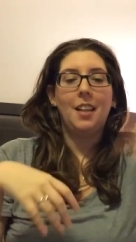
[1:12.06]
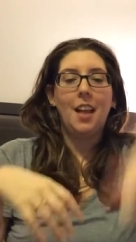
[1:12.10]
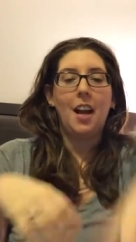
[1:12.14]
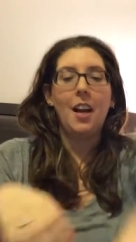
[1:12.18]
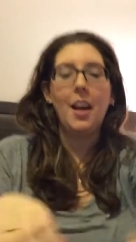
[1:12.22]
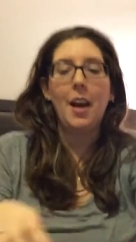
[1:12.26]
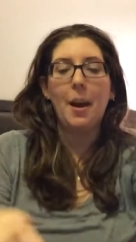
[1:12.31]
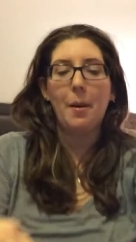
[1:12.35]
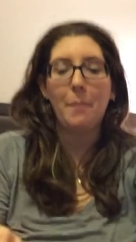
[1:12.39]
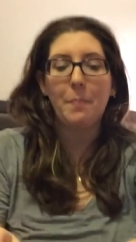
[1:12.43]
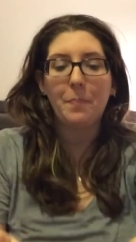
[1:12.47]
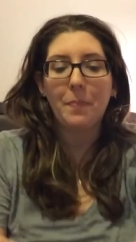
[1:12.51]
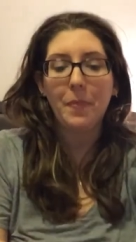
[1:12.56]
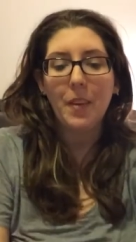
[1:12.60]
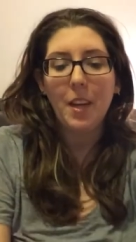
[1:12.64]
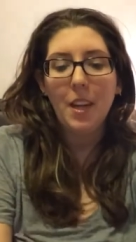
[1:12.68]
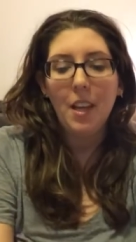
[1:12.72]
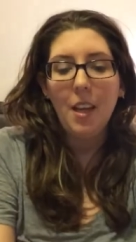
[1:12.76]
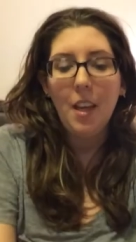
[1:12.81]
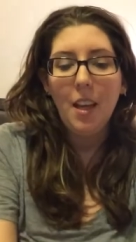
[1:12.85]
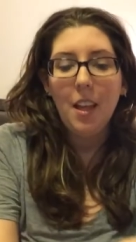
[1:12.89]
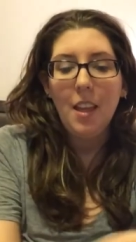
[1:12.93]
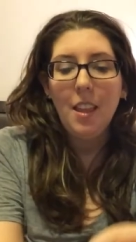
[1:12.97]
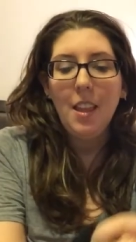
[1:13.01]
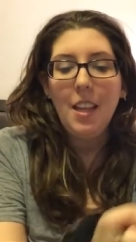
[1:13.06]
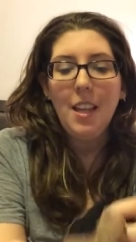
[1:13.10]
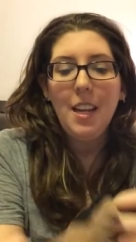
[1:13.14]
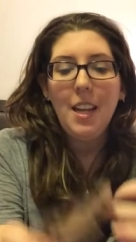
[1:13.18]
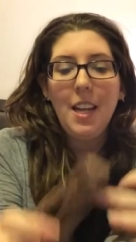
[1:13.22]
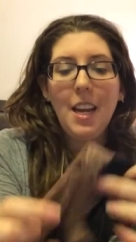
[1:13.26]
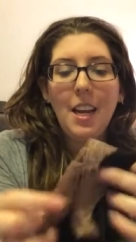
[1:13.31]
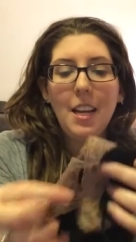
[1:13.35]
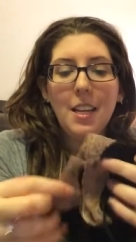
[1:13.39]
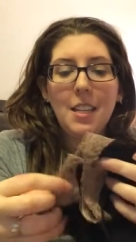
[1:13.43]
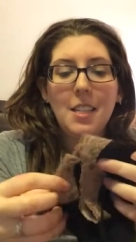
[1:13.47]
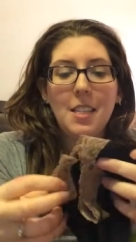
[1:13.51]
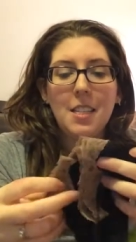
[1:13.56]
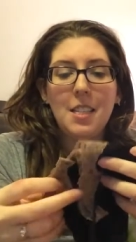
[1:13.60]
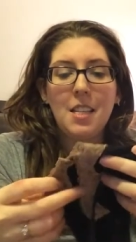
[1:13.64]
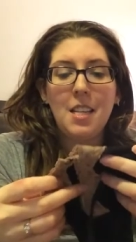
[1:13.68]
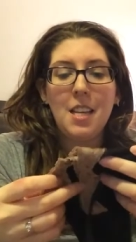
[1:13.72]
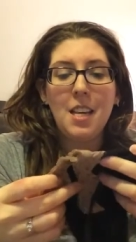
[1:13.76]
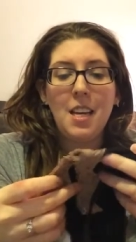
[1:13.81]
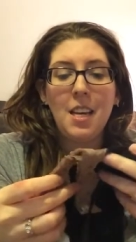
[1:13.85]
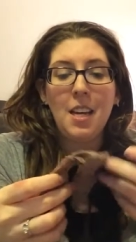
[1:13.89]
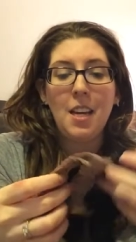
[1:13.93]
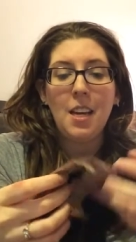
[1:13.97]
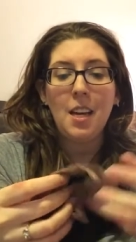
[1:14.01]
Okay, the next
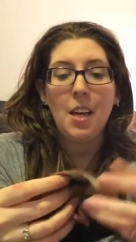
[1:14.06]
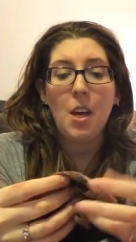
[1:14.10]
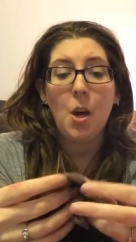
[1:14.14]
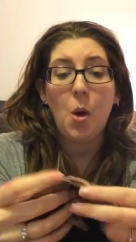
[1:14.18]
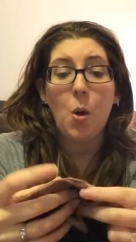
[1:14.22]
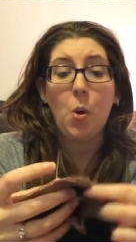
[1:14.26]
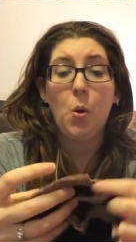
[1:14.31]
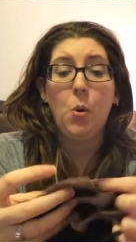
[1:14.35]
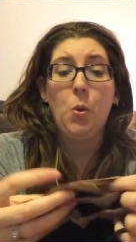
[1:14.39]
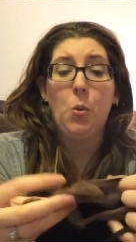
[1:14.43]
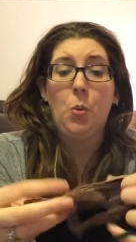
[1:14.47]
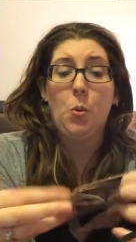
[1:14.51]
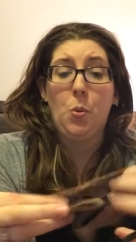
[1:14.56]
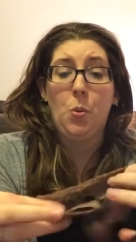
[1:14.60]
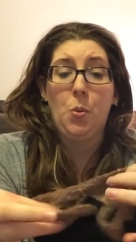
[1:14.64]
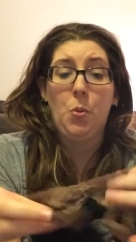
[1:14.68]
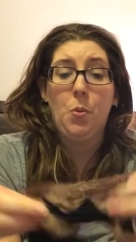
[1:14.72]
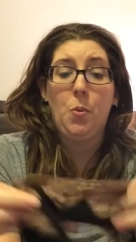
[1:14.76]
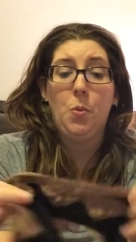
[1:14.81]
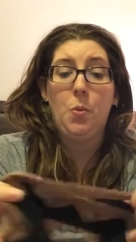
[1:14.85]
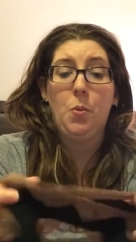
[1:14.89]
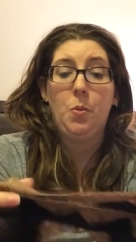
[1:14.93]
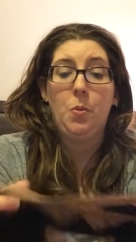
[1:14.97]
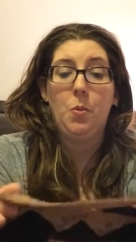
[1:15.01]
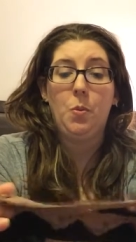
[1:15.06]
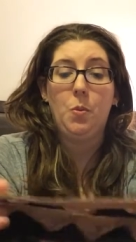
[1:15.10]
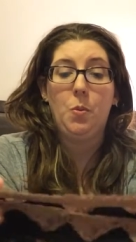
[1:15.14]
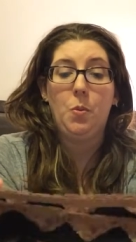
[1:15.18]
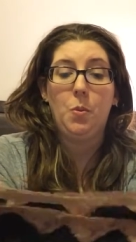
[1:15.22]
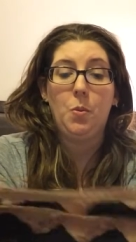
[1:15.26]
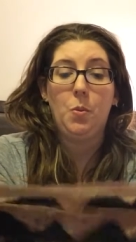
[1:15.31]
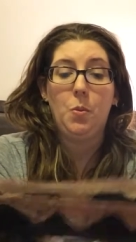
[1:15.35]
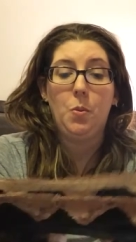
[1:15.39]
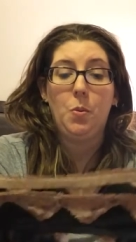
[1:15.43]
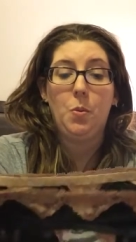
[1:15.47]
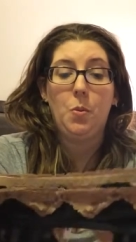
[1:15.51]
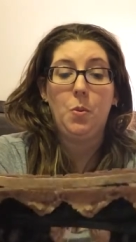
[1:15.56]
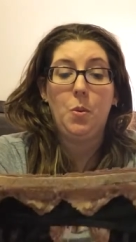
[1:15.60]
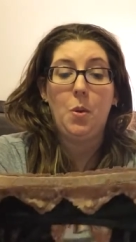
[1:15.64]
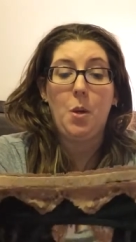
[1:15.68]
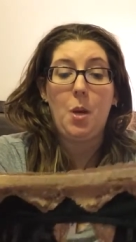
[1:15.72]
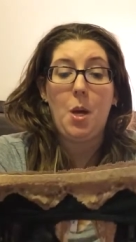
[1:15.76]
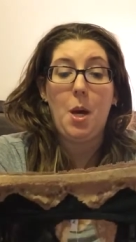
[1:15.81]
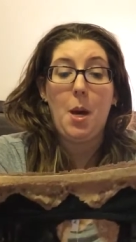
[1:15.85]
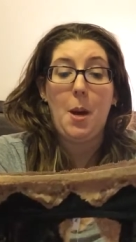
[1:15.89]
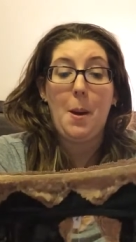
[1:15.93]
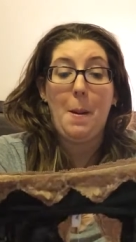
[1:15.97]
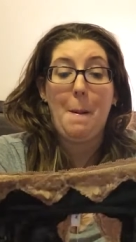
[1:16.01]
thing, oh,
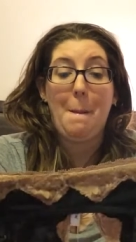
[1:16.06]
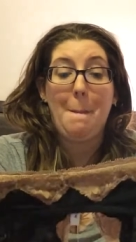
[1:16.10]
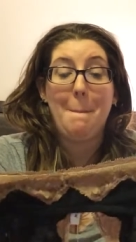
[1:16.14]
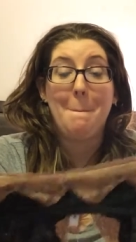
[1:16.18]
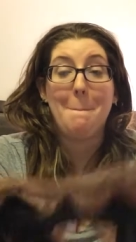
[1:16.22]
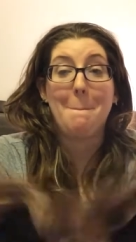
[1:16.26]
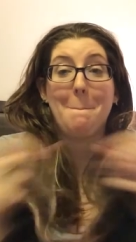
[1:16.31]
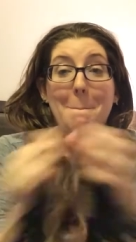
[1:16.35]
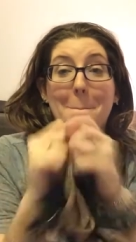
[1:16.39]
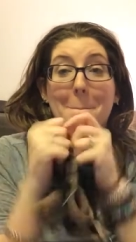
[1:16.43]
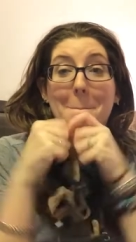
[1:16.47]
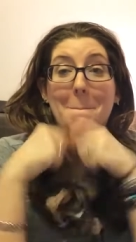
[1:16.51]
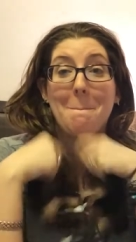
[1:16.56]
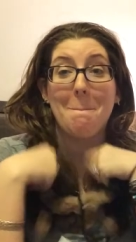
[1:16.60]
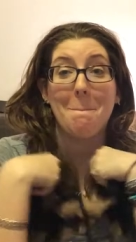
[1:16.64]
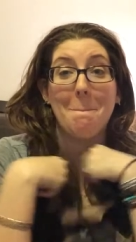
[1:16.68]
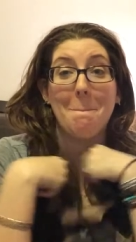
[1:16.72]
um,